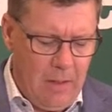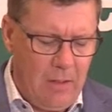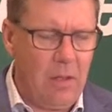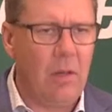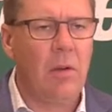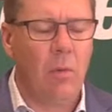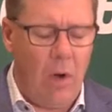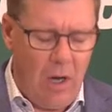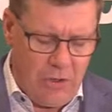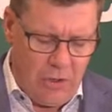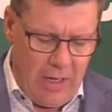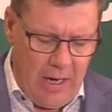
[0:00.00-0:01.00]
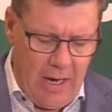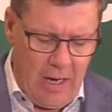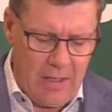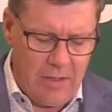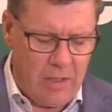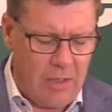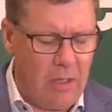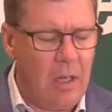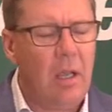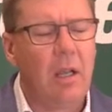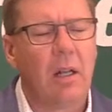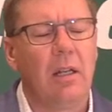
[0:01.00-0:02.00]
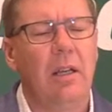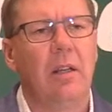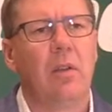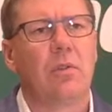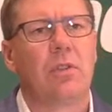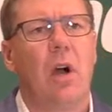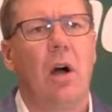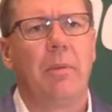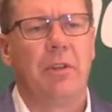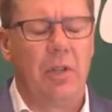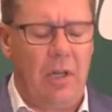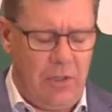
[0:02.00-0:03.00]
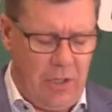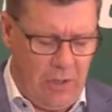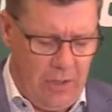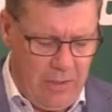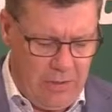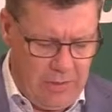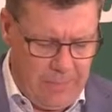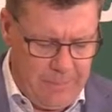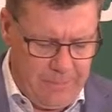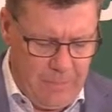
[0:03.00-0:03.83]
Continue to wash your hands and cleaning those common touch areas.